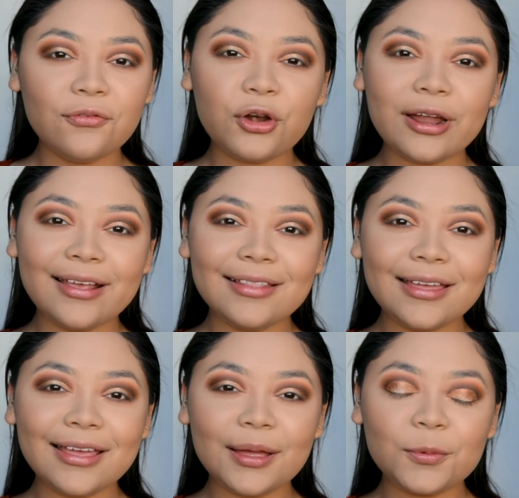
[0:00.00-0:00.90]
For
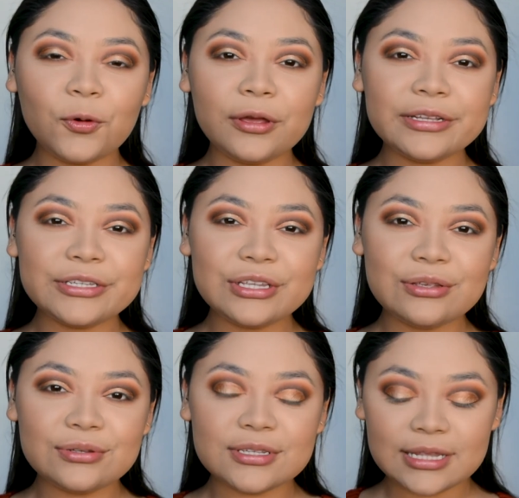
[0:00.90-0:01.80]
highlight, I'm going to
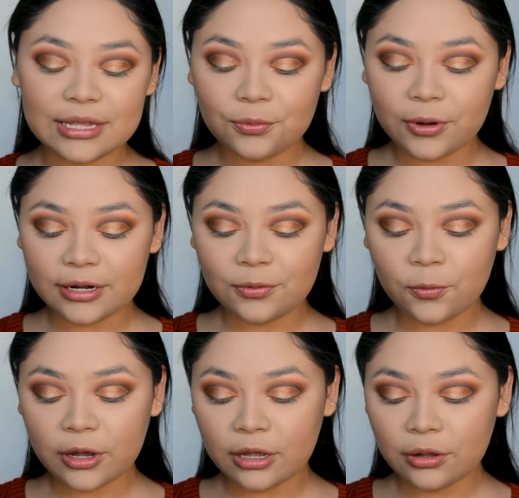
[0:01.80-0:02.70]
use the Wet n
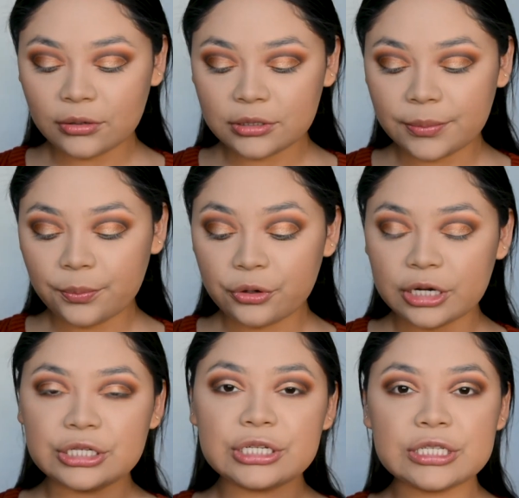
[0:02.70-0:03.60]
Wild
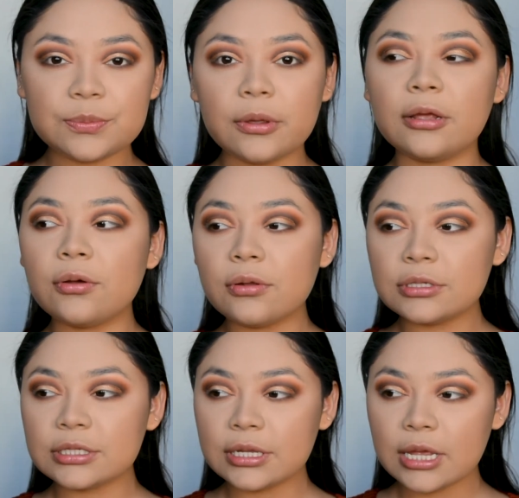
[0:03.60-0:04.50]
Precious
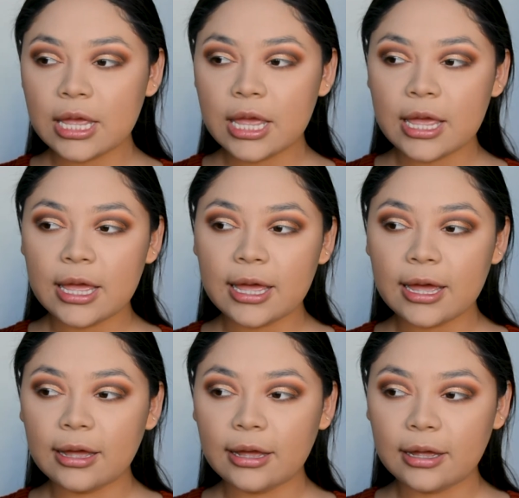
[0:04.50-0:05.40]
Petals.
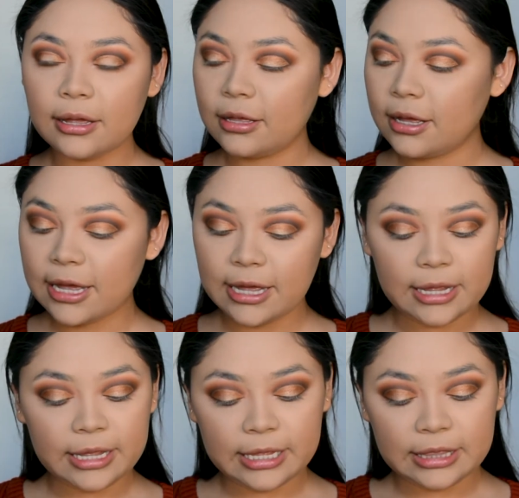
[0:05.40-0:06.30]

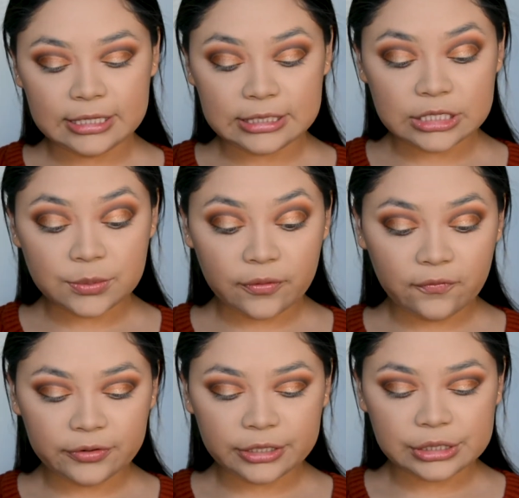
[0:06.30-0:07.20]
This is my
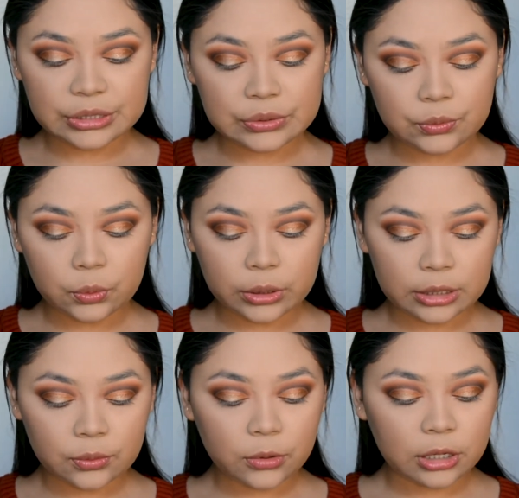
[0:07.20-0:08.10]
first
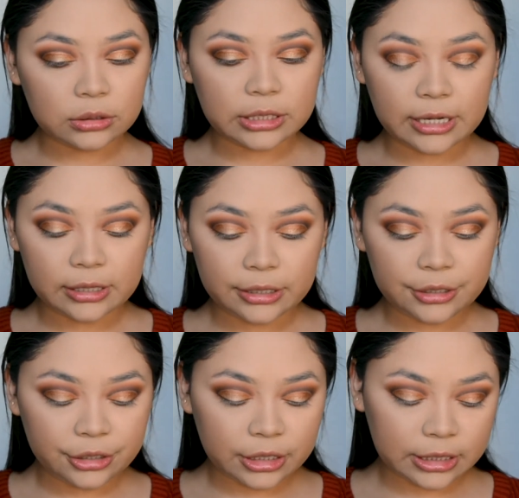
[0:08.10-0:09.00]
Wet n Wild
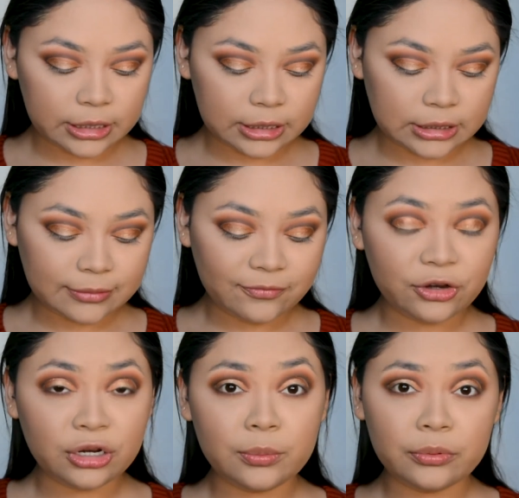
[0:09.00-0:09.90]
highlighter, and I'm
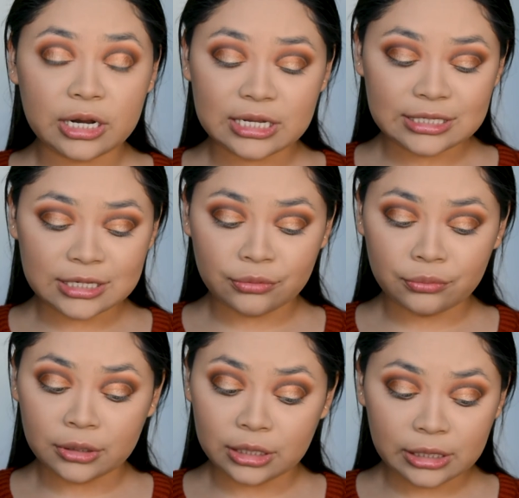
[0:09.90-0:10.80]
very impressed. I
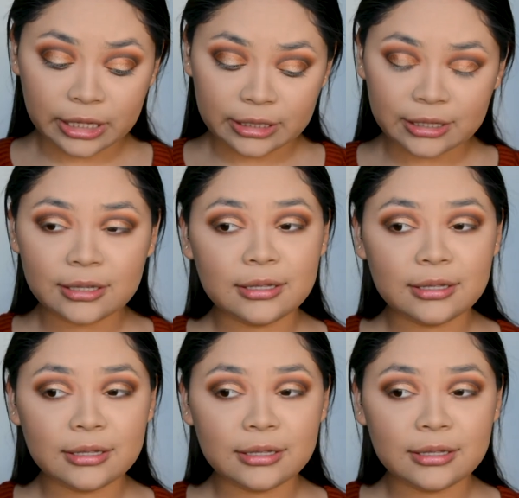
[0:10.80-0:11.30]
really like it.